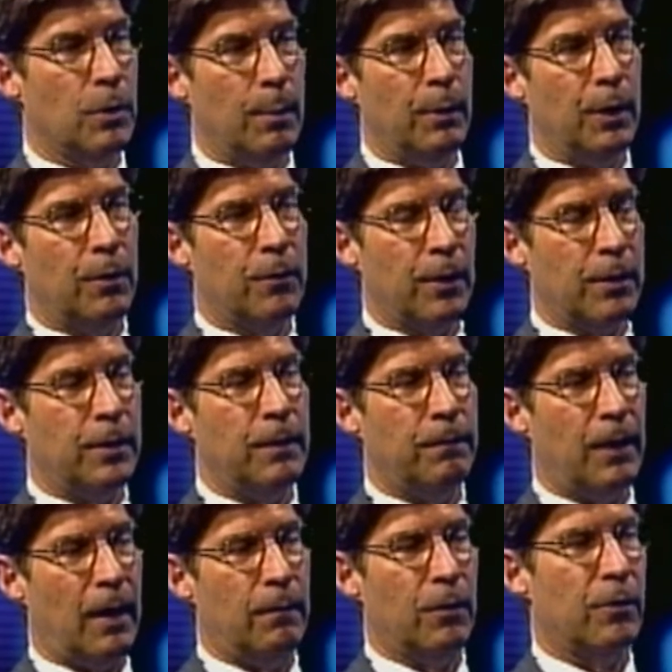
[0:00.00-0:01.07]

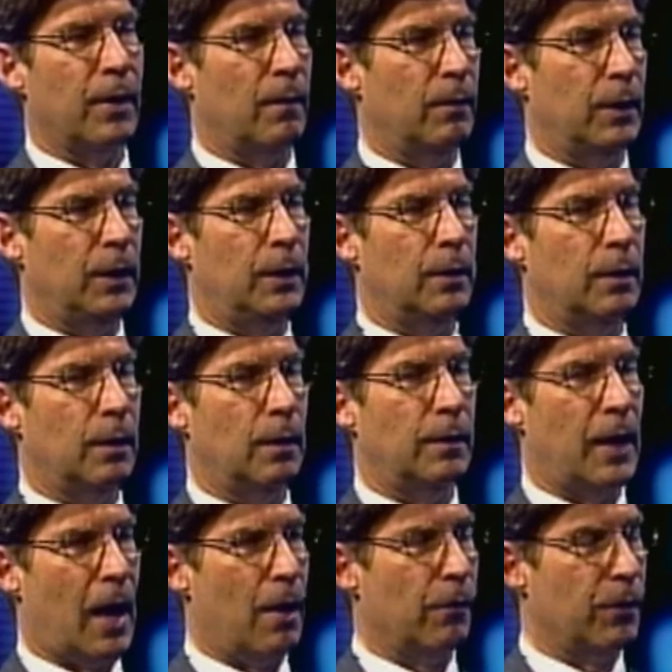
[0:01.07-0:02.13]

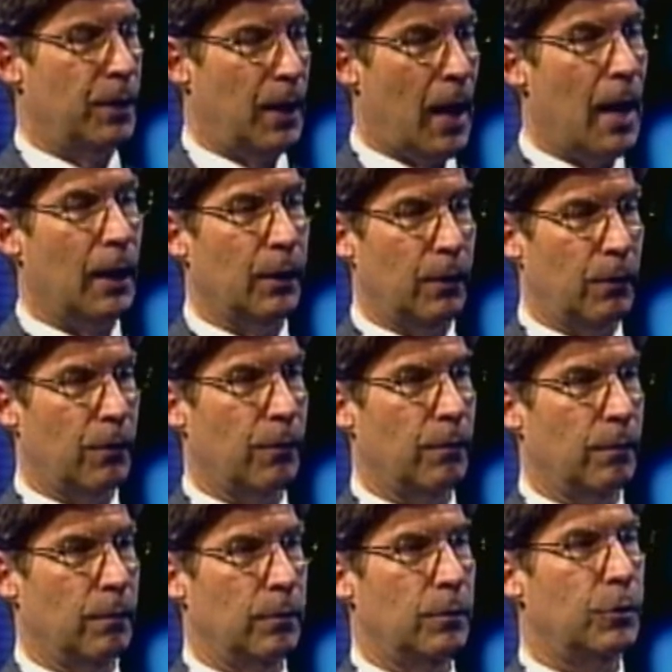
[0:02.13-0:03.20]
to $70,000
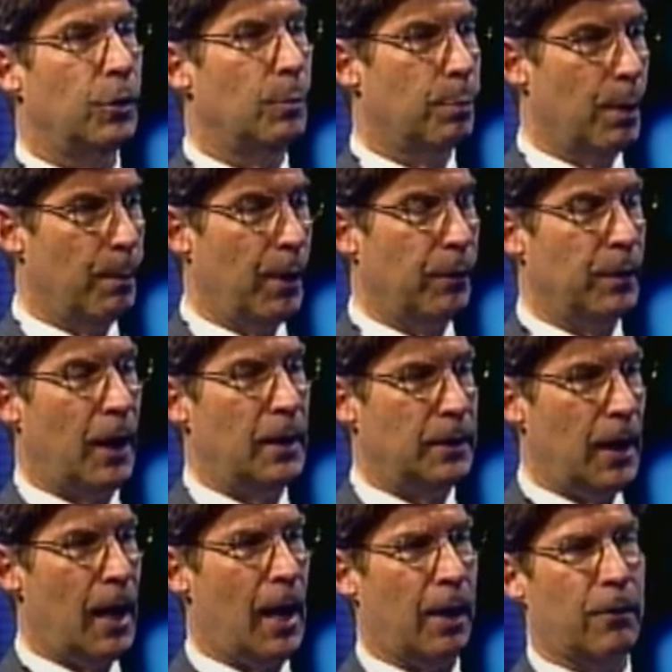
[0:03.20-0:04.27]
to promote that
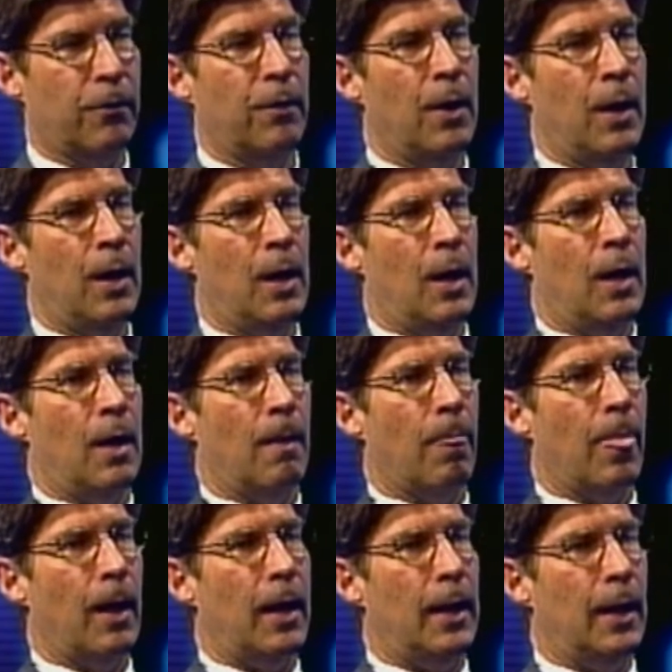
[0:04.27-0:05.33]
tax.
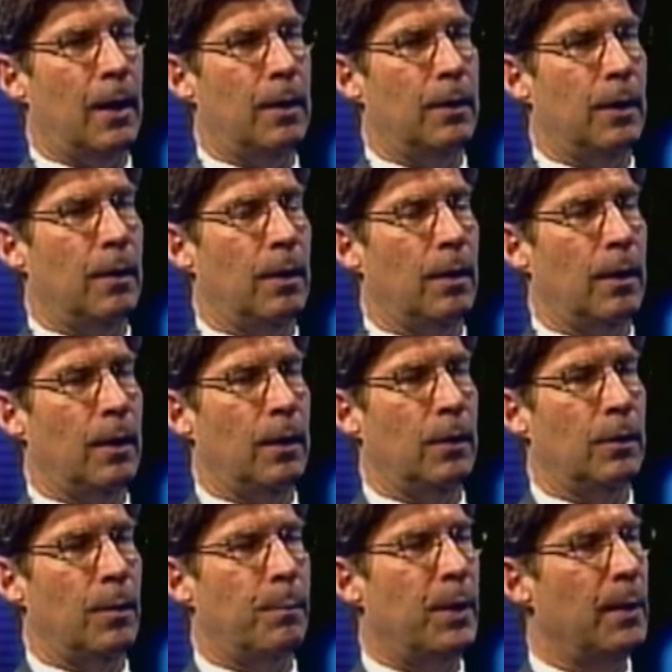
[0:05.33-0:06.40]
And
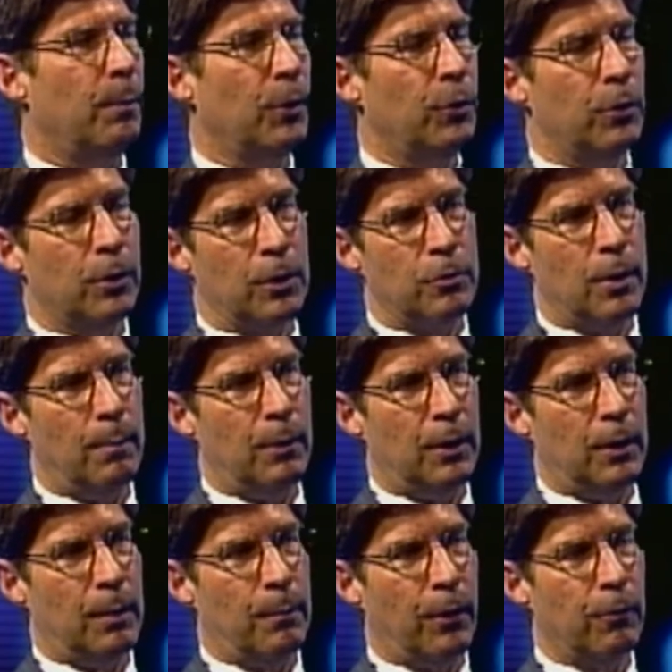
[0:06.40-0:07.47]
the people who
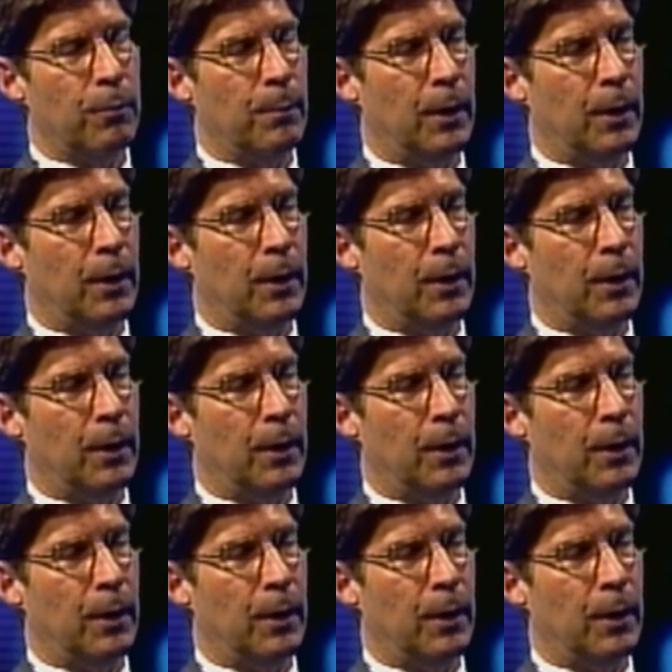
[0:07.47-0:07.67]
contributed the most